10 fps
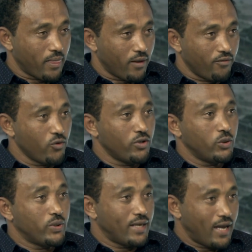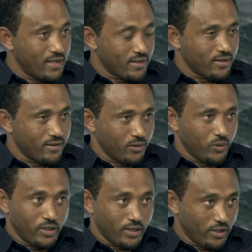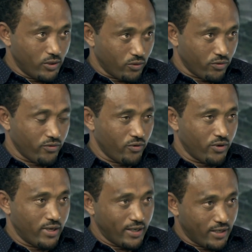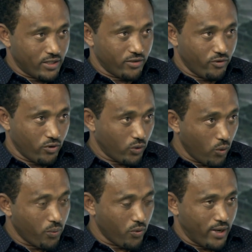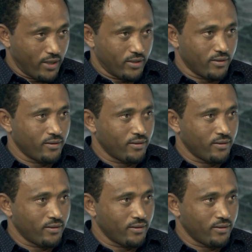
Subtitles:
fully utilized the water resource for irrigation for crop production.